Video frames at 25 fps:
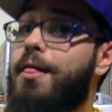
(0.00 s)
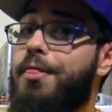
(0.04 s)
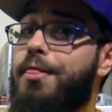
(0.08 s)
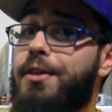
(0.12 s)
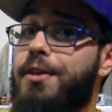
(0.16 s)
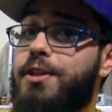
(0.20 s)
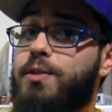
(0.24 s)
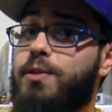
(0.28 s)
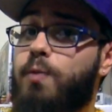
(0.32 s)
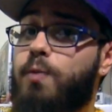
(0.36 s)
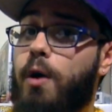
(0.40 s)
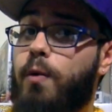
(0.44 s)

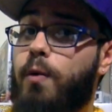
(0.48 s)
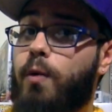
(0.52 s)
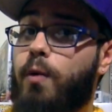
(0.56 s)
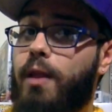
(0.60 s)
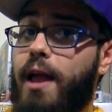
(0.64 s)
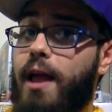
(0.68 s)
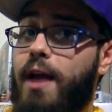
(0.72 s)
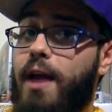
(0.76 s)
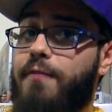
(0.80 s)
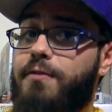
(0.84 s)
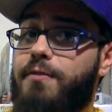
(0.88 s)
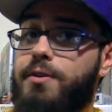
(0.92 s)
this one will
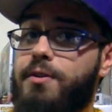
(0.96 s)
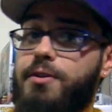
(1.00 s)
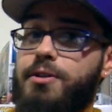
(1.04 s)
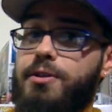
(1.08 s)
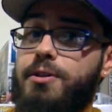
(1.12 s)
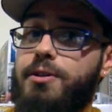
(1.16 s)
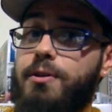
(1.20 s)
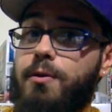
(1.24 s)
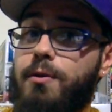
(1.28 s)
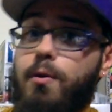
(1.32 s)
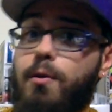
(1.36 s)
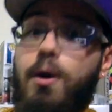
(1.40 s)
have to
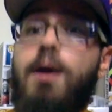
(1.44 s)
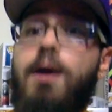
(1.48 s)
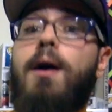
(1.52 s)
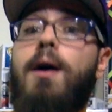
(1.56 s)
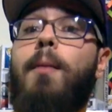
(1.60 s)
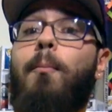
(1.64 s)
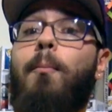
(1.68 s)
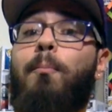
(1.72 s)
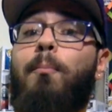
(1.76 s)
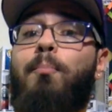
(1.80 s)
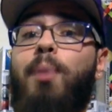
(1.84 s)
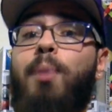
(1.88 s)

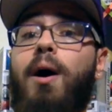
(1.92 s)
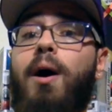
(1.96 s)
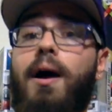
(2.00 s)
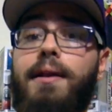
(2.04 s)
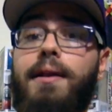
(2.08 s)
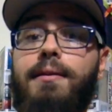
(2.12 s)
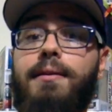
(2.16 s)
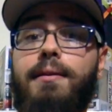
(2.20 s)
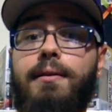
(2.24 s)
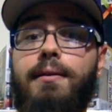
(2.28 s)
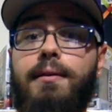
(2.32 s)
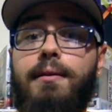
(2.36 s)
do,
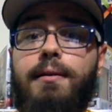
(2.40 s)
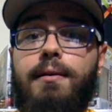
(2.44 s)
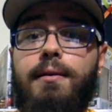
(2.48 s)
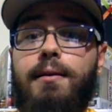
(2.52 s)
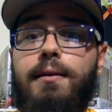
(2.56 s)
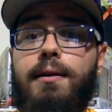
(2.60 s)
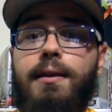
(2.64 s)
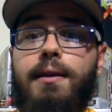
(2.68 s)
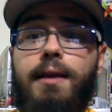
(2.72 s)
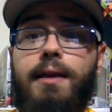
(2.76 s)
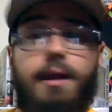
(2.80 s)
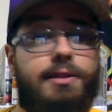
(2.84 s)
but
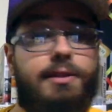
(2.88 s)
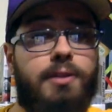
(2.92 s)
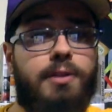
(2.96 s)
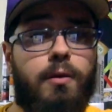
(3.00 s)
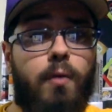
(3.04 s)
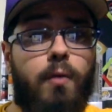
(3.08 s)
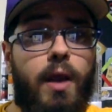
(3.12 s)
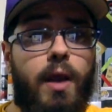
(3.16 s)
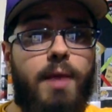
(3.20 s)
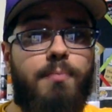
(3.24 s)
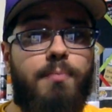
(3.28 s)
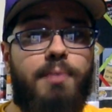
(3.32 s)
it's a
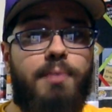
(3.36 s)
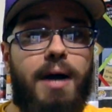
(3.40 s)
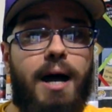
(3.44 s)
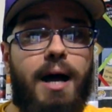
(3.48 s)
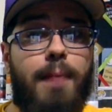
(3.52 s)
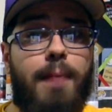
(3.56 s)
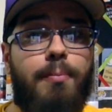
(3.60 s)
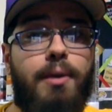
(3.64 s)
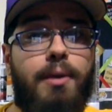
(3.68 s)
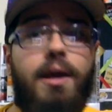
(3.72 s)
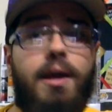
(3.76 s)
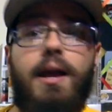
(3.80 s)
great
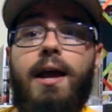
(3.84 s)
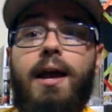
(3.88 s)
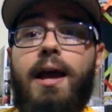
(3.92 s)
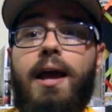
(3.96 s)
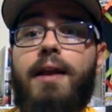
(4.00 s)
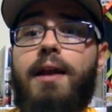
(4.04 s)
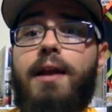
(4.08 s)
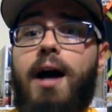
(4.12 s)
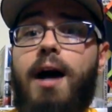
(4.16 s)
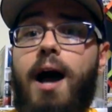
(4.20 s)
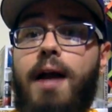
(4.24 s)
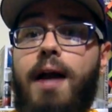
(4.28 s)
pop.
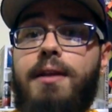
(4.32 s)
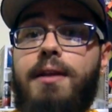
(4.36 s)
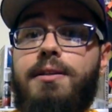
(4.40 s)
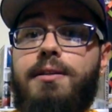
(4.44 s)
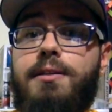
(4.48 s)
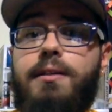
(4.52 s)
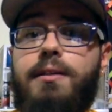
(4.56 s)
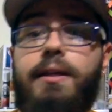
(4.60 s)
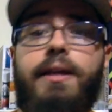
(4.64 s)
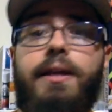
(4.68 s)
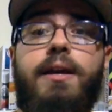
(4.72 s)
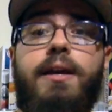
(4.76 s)
And
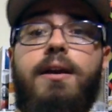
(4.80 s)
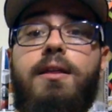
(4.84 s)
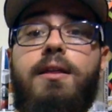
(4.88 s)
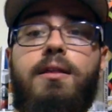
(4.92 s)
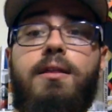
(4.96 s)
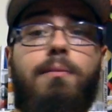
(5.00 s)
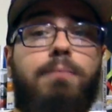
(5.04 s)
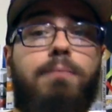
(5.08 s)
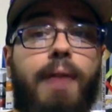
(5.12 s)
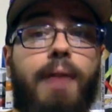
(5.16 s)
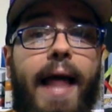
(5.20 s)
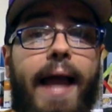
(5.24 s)
honestly, the
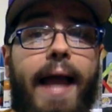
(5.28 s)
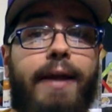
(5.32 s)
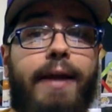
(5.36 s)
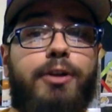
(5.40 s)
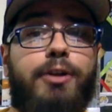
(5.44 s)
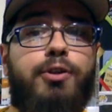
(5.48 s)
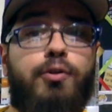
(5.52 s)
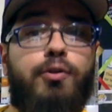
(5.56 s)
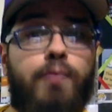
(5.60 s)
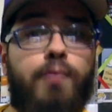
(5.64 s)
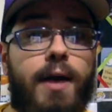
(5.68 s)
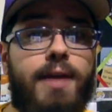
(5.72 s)
black
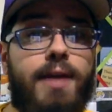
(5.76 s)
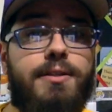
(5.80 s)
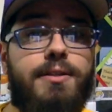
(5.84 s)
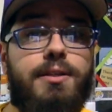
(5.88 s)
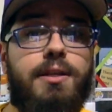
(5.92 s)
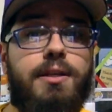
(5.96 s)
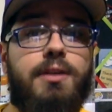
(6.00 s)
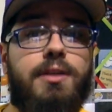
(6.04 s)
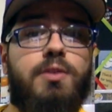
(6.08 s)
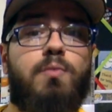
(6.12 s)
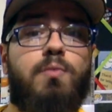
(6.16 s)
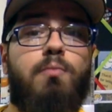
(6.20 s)
dress
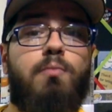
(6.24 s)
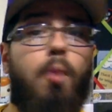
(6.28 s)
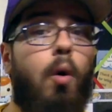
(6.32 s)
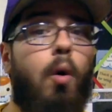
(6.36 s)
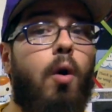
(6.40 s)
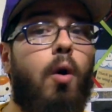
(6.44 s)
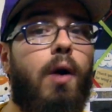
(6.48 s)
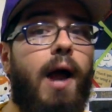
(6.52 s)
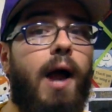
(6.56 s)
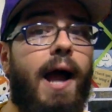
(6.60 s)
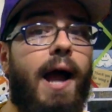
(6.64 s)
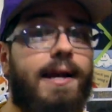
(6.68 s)
is
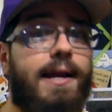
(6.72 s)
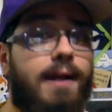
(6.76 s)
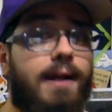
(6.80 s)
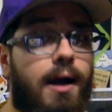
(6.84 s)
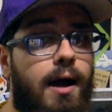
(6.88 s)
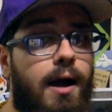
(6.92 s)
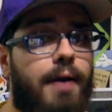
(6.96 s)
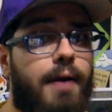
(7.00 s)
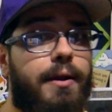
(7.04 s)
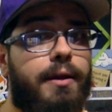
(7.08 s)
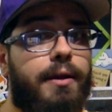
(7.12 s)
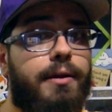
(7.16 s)
more
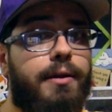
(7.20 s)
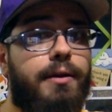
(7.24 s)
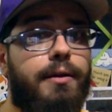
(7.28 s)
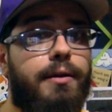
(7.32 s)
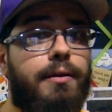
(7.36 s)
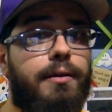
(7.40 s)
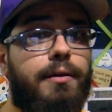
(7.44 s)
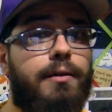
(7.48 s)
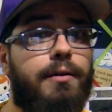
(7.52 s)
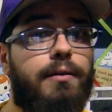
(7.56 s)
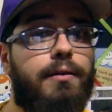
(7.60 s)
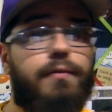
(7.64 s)
iconic
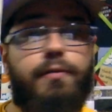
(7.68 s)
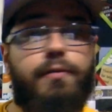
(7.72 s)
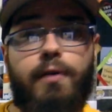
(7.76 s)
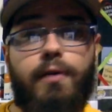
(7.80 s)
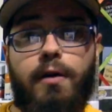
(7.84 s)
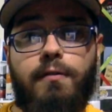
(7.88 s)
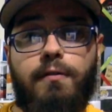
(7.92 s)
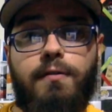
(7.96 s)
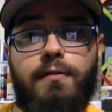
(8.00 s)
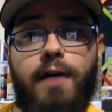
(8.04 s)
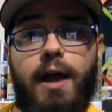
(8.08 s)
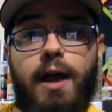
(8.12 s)
for
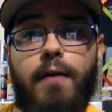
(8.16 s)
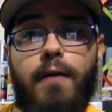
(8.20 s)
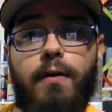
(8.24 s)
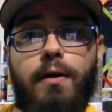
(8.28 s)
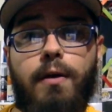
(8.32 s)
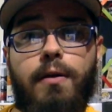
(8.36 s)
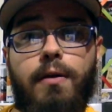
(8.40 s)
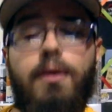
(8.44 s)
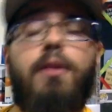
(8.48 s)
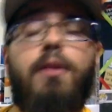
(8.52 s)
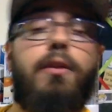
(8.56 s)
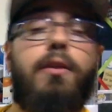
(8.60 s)
Elvira.
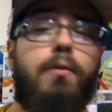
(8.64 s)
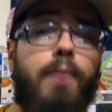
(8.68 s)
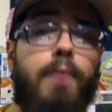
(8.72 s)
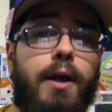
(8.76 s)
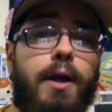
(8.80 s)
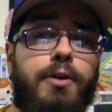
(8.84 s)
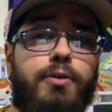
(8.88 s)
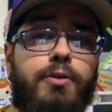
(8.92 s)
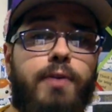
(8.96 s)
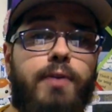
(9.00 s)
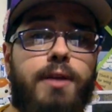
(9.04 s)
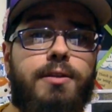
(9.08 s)
The
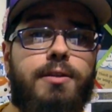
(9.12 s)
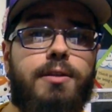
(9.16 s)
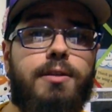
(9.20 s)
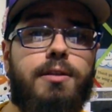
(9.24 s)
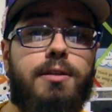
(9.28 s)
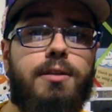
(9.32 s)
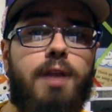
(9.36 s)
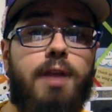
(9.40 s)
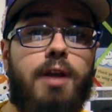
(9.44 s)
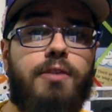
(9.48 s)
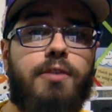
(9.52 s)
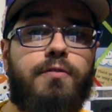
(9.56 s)
red dress
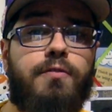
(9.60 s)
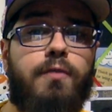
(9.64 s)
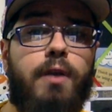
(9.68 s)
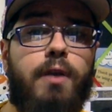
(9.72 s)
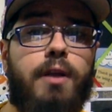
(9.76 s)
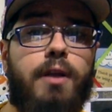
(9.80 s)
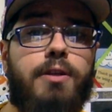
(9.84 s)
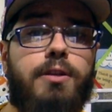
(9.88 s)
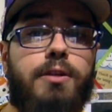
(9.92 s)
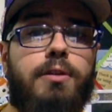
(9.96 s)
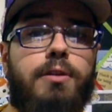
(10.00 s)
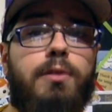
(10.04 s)
is nice for an
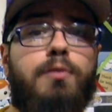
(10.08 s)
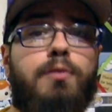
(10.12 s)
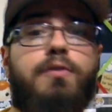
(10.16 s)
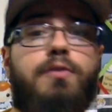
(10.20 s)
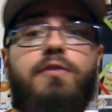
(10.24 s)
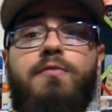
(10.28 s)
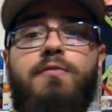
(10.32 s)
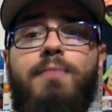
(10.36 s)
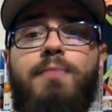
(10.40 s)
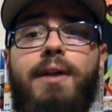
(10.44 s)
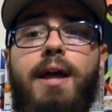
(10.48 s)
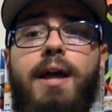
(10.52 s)

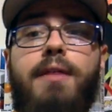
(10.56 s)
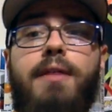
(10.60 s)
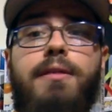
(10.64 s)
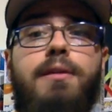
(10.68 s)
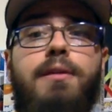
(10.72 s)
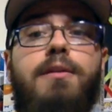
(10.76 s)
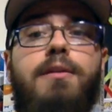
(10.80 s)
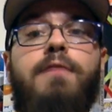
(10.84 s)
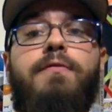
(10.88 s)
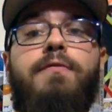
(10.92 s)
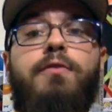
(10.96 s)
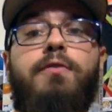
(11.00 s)
exclusive, but I
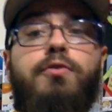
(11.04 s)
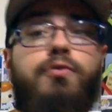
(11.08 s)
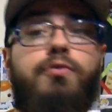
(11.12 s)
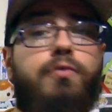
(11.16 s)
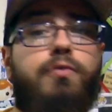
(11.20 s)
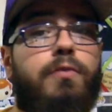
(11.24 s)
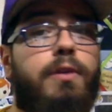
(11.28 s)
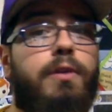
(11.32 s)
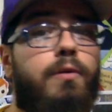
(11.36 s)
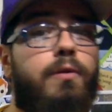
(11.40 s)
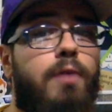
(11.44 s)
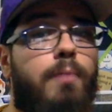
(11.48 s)
think if you're
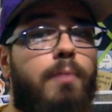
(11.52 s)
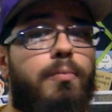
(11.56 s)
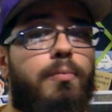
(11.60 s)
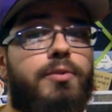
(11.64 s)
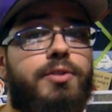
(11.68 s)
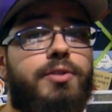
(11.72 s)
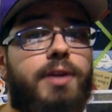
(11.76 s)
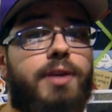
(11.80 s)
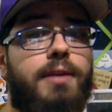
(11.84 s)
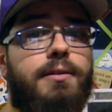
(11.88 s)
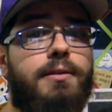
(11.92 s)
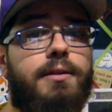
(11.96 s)
truly
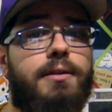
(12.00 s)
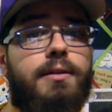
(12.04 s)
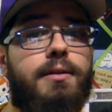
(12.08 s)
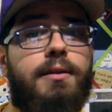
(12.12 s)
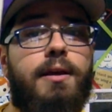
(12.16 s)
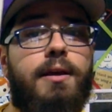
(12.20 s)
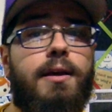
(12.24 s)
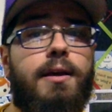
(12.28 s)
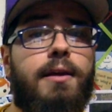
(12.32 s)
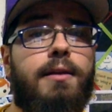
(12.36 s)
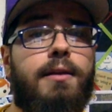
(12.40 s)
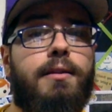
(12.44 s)
representing
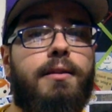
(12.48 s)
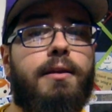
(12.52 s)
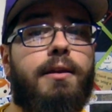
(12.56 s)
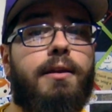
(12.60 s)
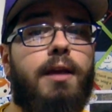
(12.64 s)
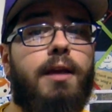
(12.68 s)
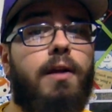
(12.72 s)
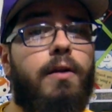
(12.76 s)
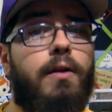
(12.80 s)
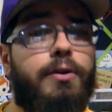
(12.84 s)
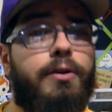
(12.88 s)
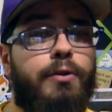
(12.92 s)
the
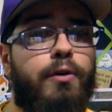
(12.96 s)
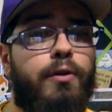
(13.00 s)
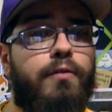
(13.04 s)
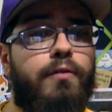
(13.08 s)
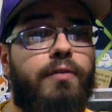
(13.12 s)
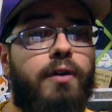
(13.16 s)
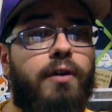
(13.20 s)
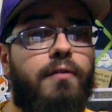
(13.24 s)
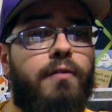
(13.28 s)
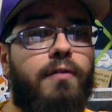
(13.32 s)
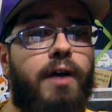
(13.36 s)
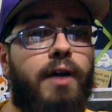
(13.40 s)
character of
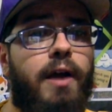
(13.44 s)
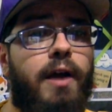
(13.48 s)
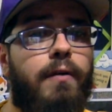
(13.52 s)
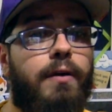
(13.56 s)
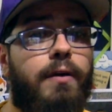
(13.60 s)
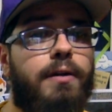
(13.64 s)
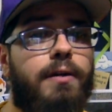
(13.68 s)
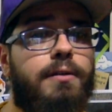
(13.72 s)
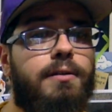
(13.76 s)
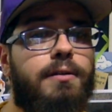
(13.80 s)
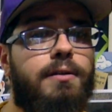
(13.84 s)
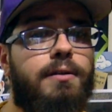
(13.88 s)

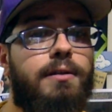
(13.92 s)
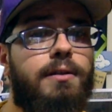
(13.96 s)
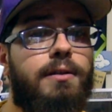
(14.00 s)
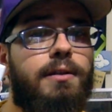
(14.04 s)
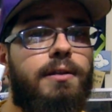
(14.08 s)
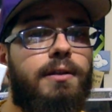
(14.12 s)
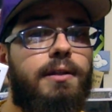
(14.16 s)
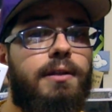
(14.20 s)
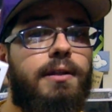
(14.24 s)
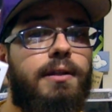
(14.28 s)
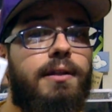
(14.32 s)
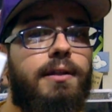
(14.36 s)
Elvira,
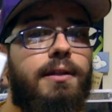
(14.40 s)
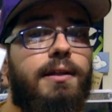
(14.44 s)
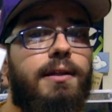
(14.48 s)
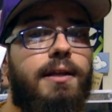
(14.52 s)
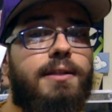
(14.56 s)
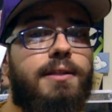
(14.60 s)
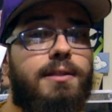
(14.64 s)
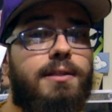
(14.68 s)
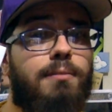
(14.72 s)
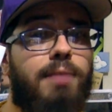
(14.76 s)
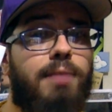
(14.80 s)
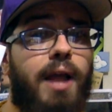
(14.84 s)

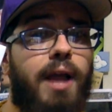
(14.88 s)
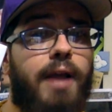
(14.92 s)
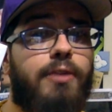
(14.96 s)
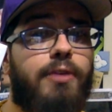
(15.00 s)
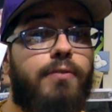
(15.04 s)
it's the black